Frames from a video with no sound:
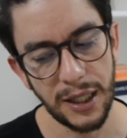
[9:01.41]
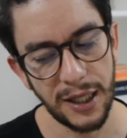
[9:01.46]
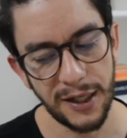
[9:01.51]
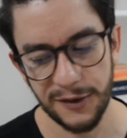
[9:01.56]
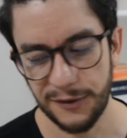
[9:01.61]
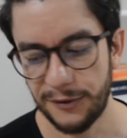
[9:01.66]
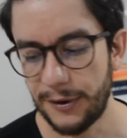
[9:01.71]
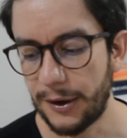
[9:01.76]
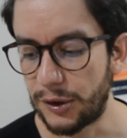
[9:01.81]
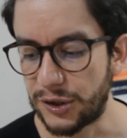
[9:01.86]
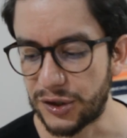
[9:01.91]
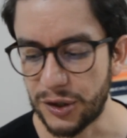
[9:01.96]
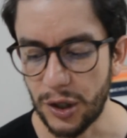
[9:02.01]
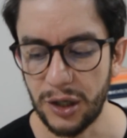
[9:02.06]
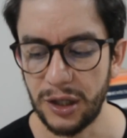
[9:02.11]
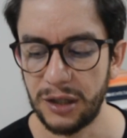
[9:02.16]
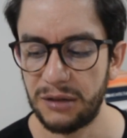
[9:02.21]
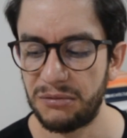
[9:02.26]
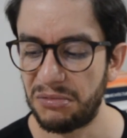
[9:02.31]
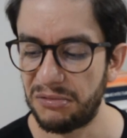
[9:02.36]
It is very
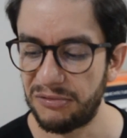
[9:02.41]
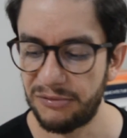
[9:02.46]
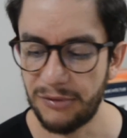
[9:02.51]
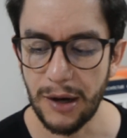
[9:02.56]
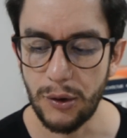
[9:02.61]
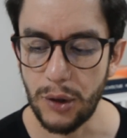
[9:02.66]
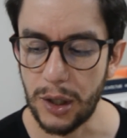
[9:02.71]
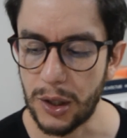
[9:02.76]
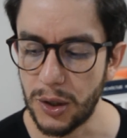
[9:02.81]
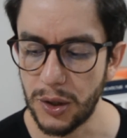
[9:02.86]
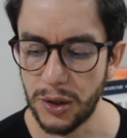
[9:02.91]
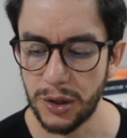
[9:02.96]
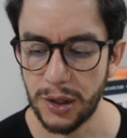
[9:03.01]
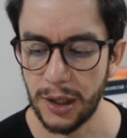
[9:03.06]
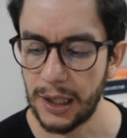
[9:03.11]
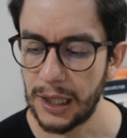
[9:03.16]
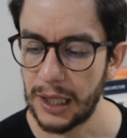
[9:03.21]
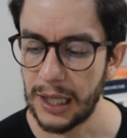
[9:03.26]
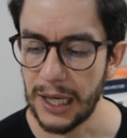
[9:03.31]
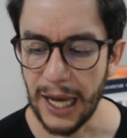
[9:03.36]
solid, very good.
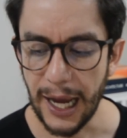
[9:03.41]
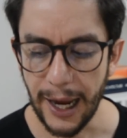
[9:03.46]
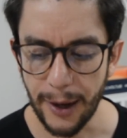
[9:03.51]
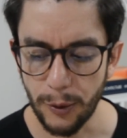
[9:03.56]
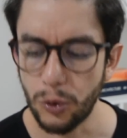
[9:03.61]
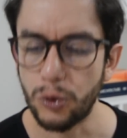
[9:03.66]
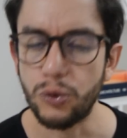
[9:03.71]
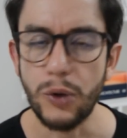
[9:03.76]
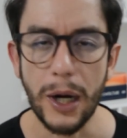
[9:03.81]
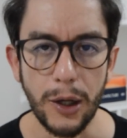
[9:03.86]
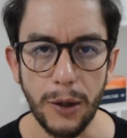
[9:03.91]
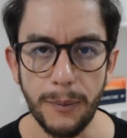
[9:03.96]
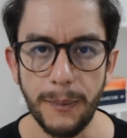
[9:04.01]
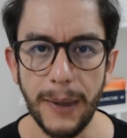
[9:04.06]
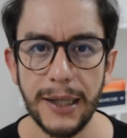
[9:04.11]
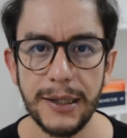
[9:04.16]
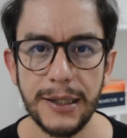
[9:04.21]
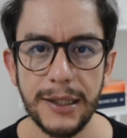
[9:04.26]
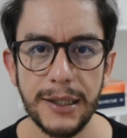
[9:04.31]
I will recommend